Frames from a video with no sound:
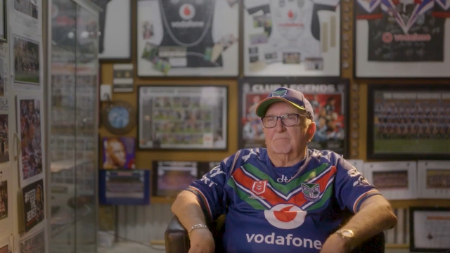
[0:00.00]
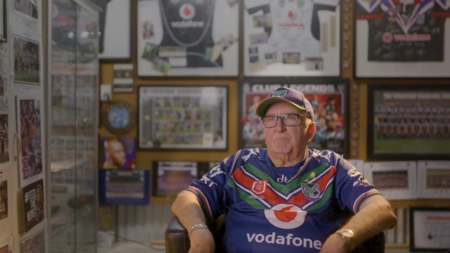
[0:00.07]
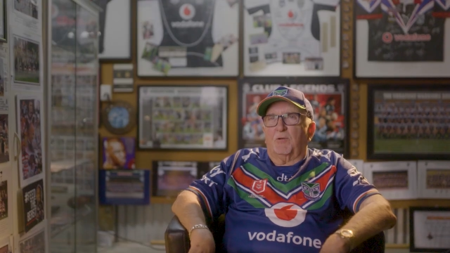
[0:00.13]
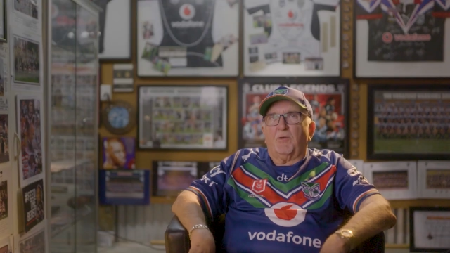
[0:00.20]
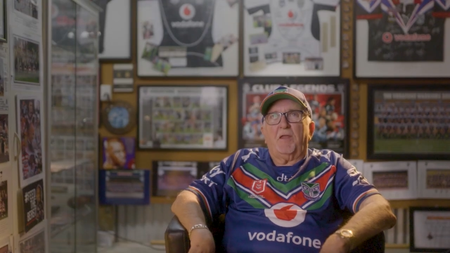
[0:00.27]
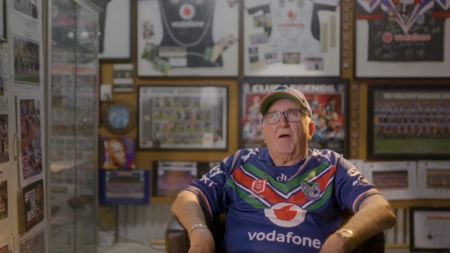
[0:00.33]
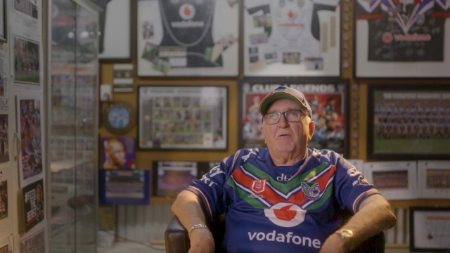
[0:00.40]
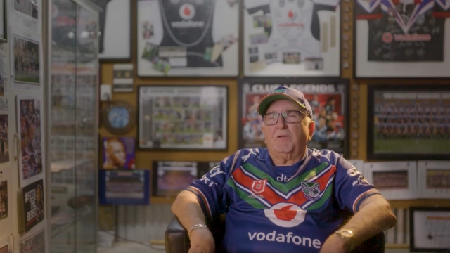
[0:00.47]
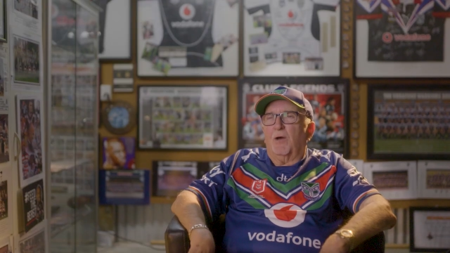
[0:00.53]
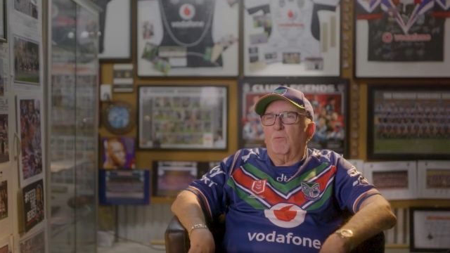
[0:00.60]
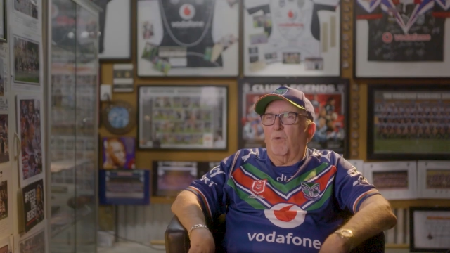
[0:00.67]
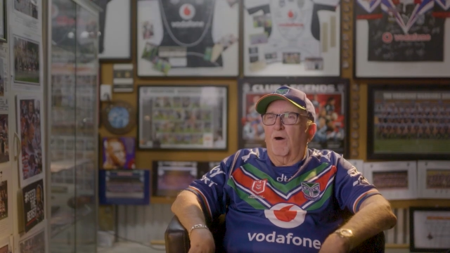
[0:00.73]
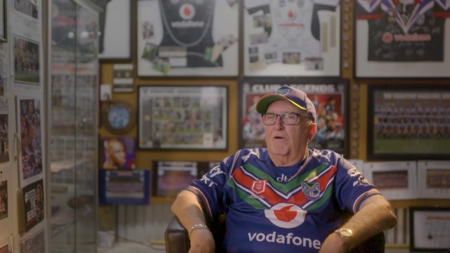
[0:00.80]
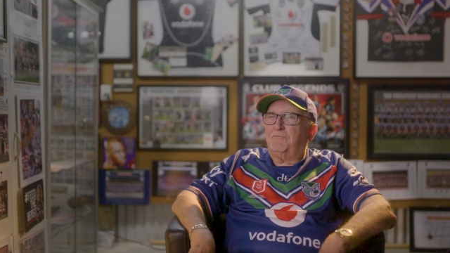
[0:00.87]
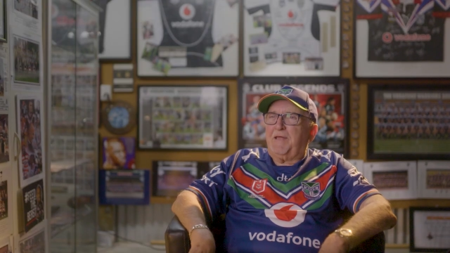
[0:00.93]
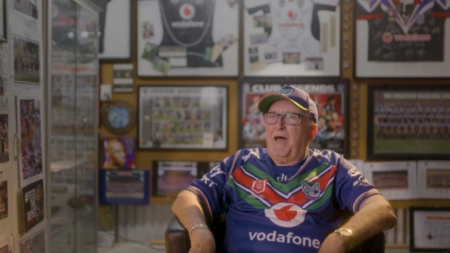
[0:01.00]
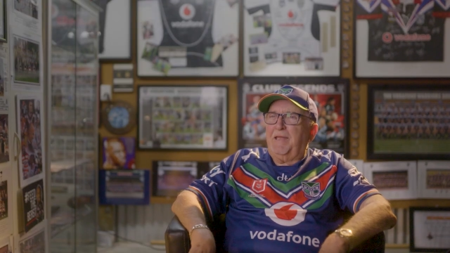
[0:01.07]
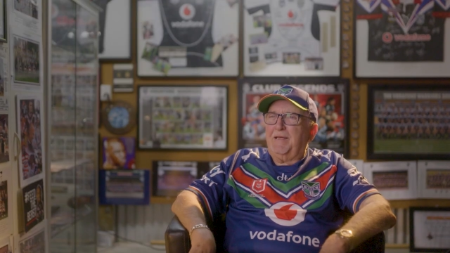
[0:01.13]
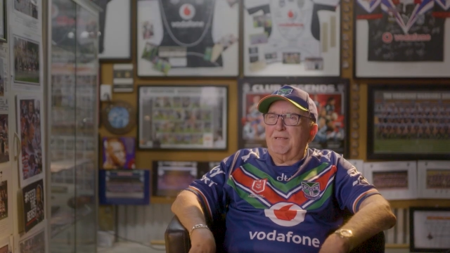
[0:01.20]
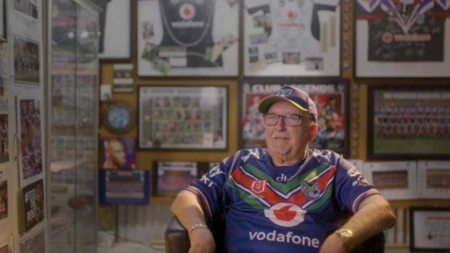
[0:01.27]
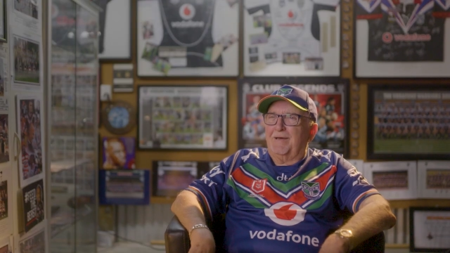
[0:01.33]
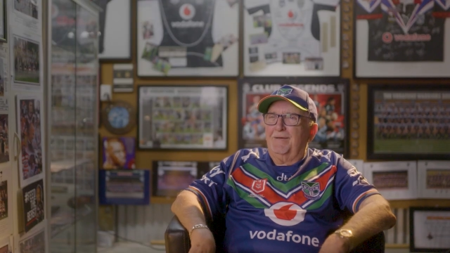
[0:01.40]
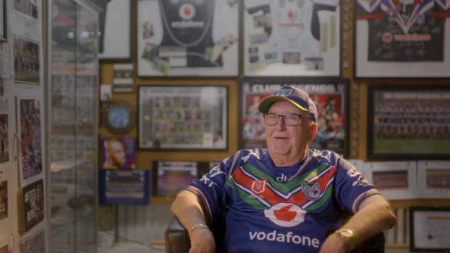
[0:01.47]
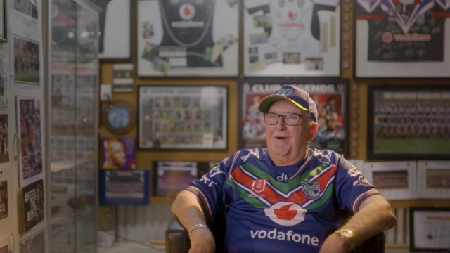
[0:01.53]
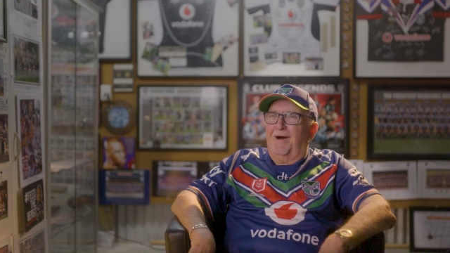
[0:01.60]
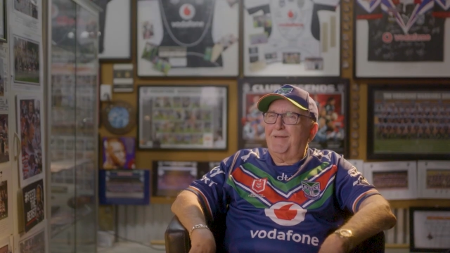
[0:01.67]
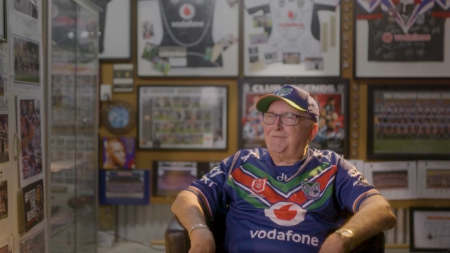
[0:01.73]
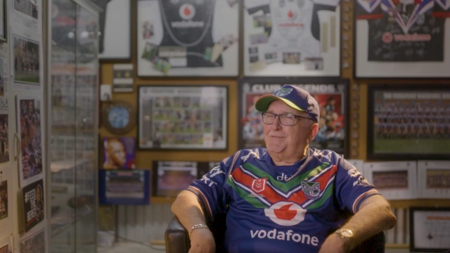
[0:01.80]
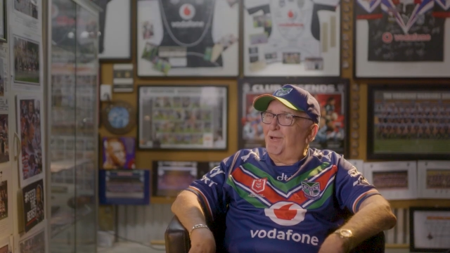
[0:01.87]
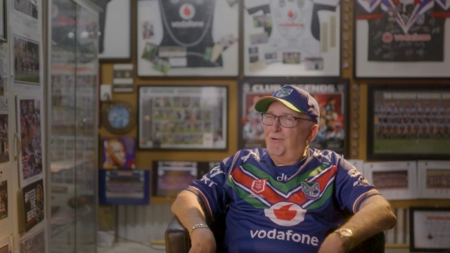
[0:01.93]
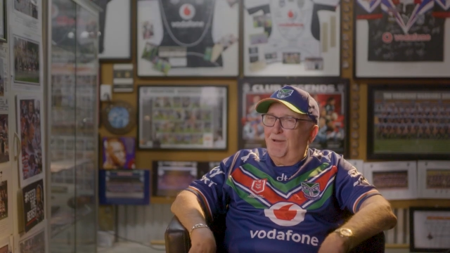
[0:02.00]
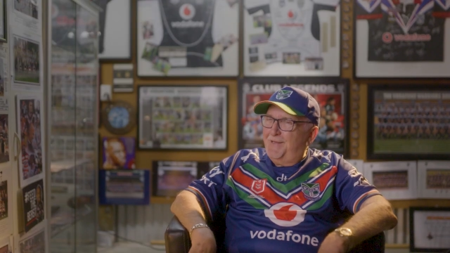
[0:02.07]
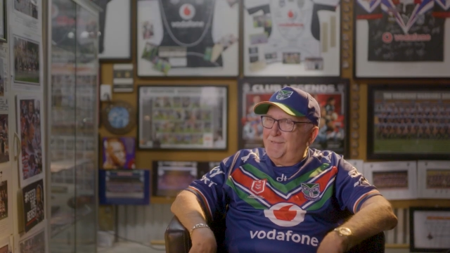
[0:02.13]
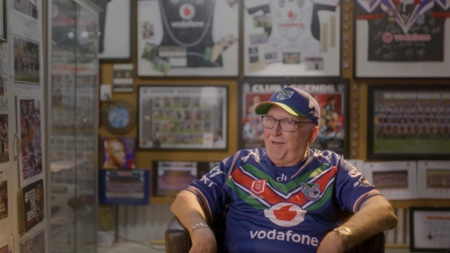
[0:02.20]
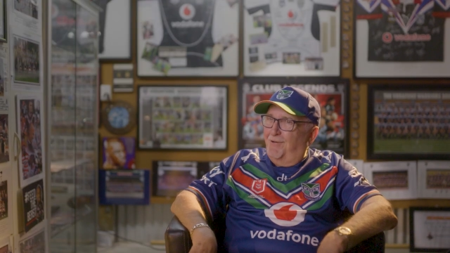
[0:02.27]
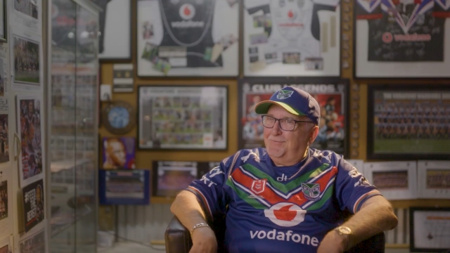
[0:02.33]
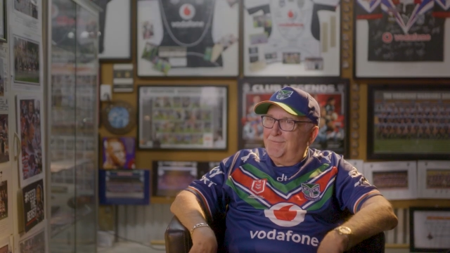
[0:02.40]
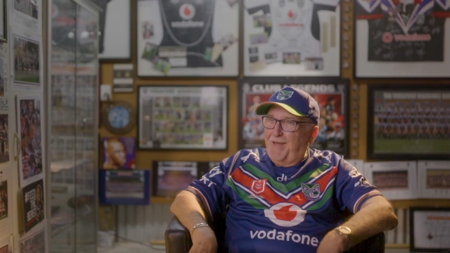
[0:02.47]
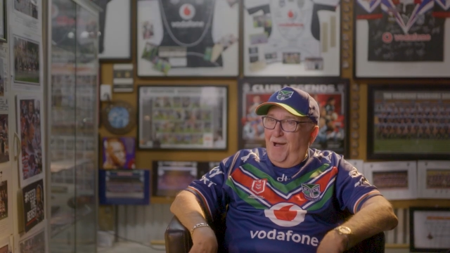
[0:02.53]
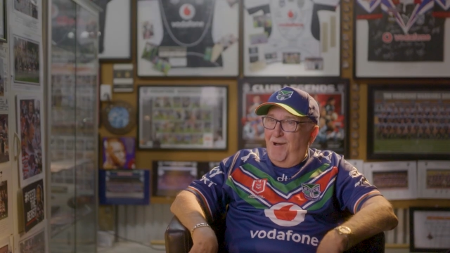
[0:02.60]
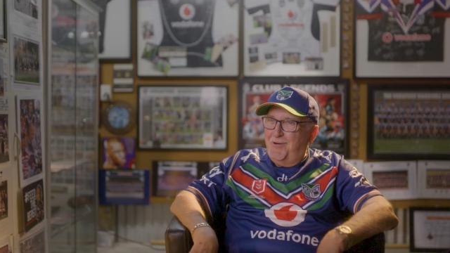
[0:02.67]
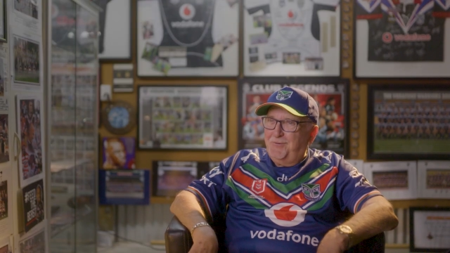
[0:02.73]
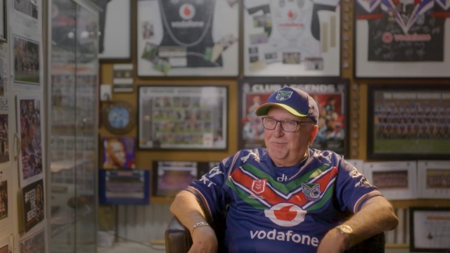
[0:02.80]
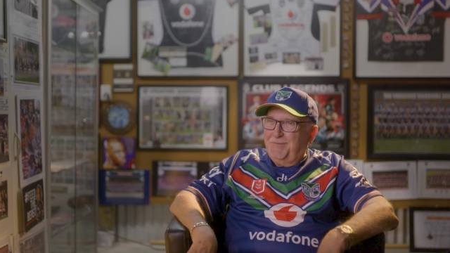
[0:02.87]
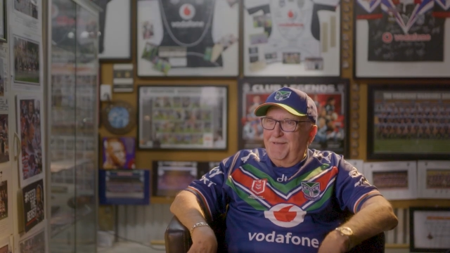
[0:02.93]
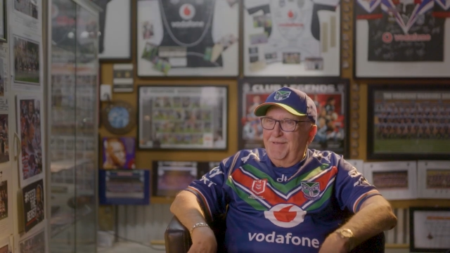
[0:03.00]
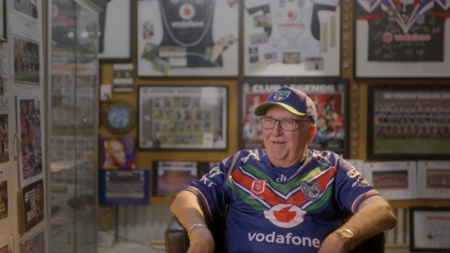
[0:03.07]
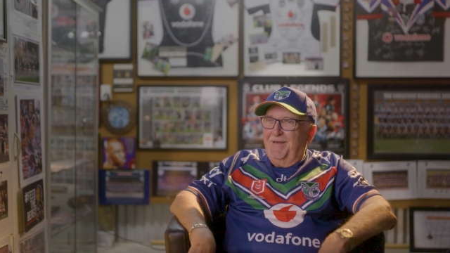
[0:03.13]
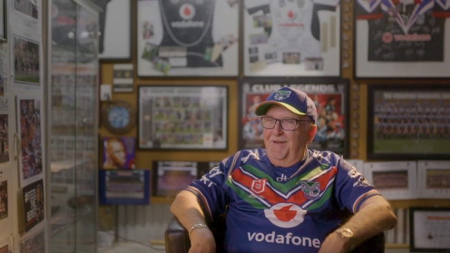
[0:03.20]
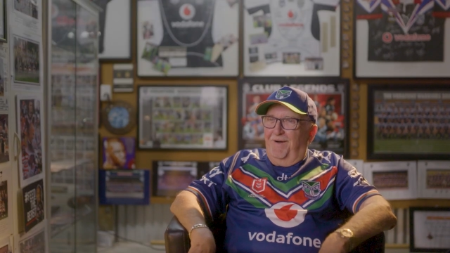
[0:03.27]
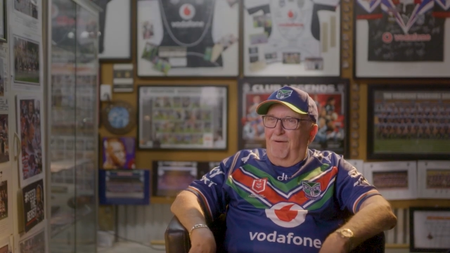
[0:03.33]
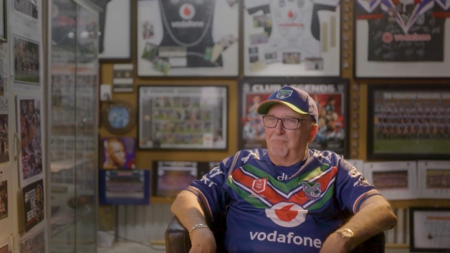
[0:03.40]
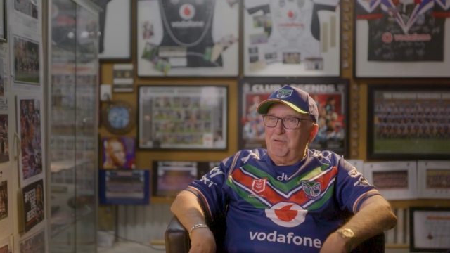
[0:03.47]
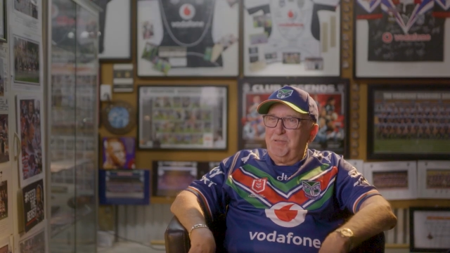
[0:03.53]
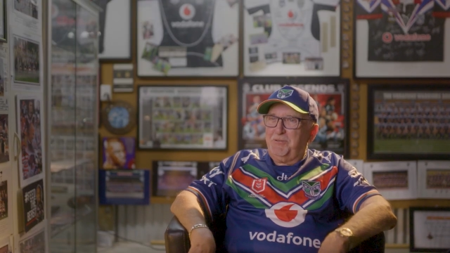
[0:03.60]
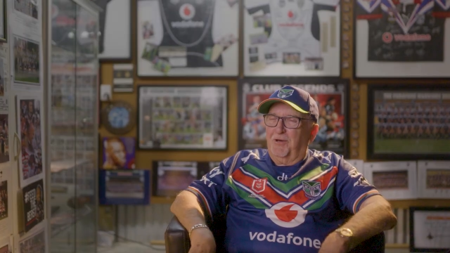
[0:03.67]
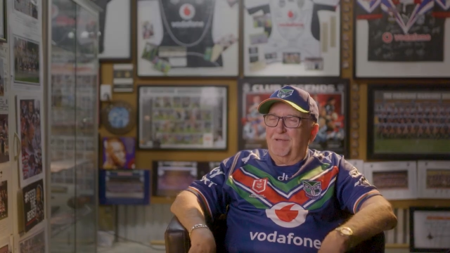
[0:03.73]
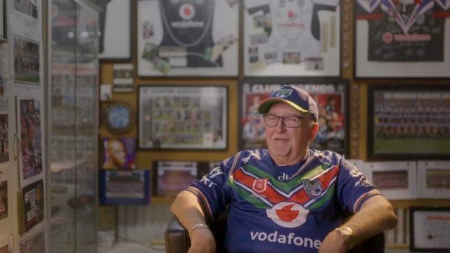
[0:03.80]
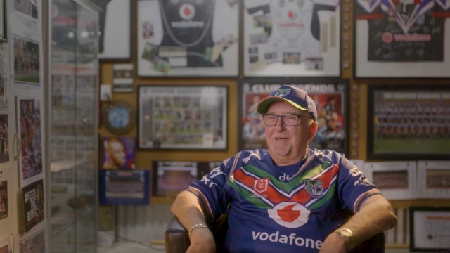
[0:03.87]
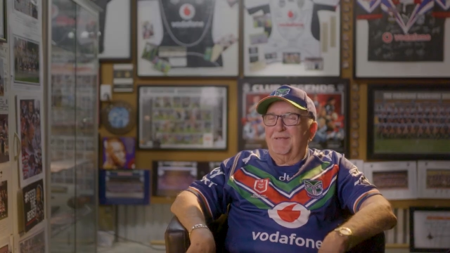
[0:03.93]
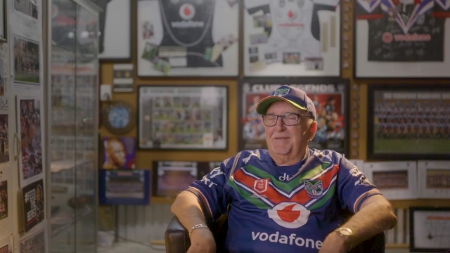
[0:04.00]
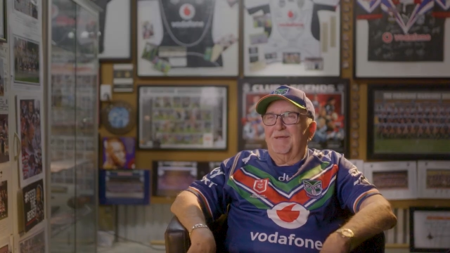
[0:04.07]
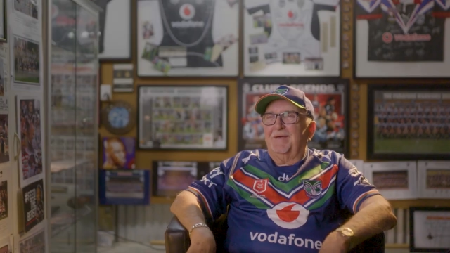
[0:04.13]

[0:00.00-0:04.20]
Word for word: But I don't know why I've done it. I truly don't know. I wished I did.